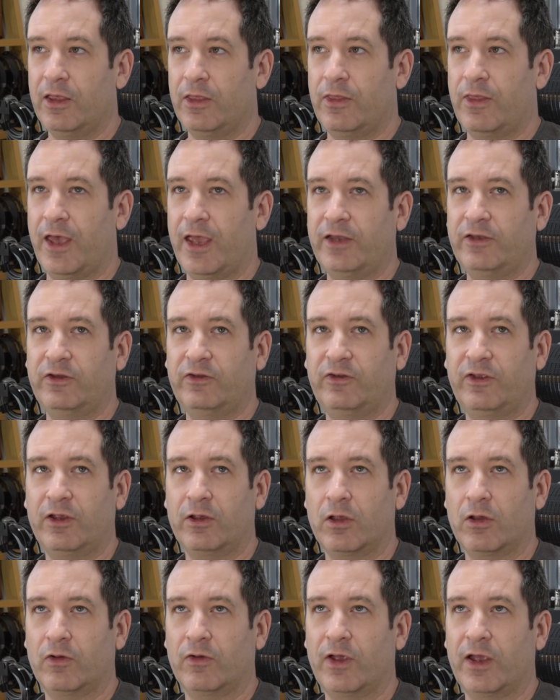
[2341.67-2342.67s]
they
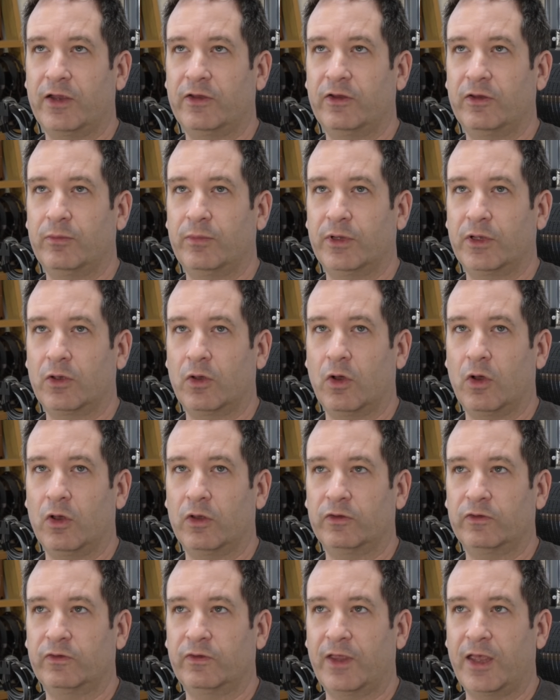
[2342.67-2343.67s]
deteriorated
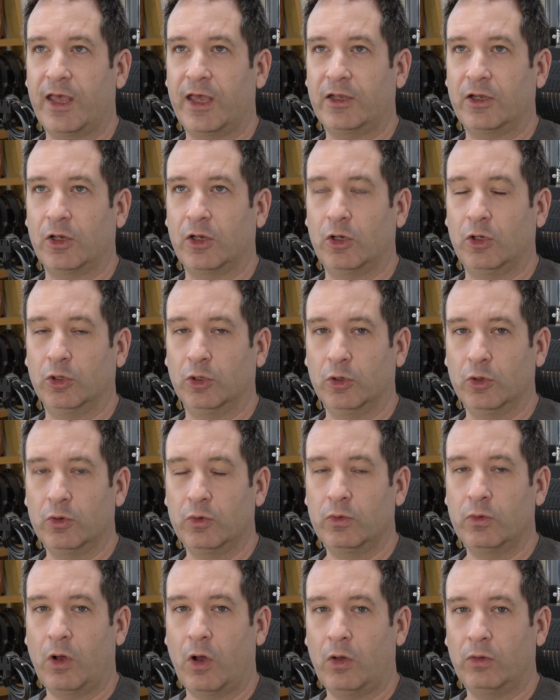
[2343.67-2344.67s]
because they had a
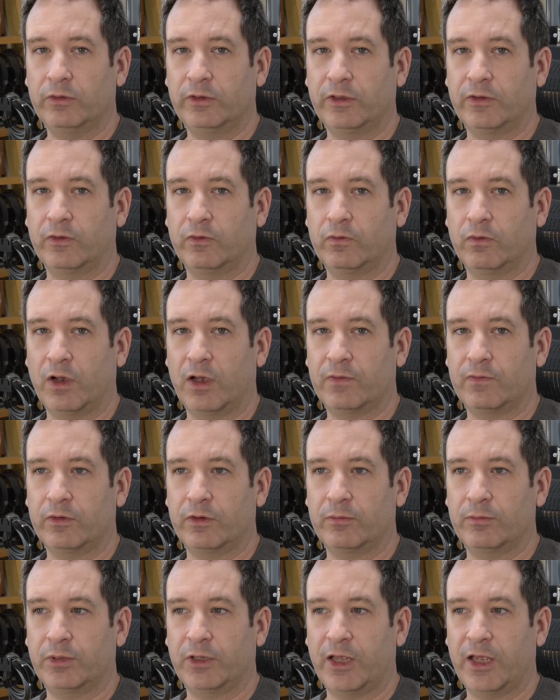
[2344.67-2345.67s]
glue holding the driver
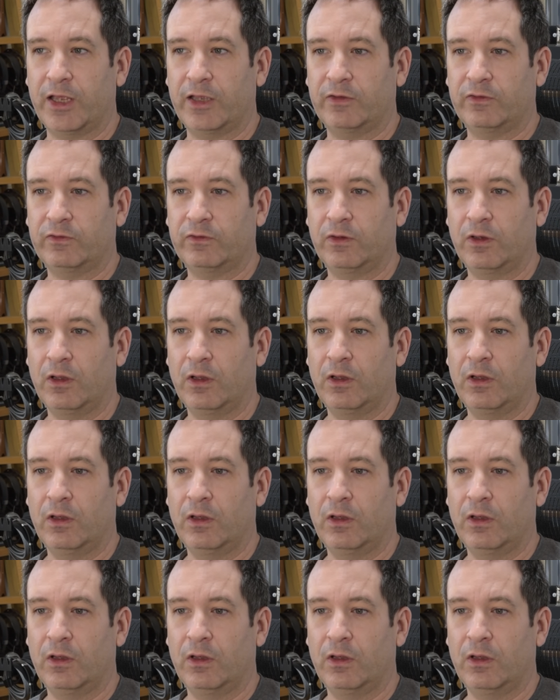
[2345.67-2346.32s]
in place.